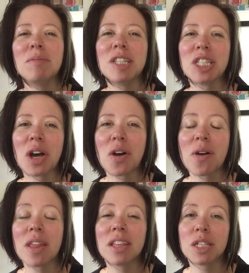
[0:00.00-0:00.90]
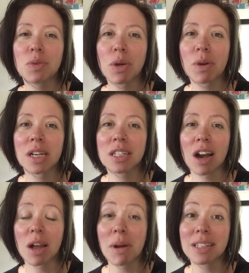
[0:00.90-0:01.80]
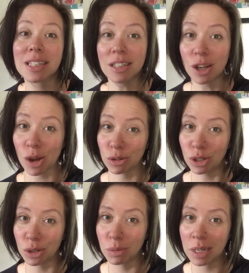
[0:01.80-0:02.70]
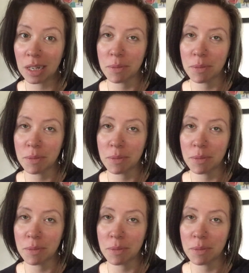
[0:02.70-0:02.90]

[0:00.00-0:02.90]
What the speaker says: So this week we're going to talk about silicone lube.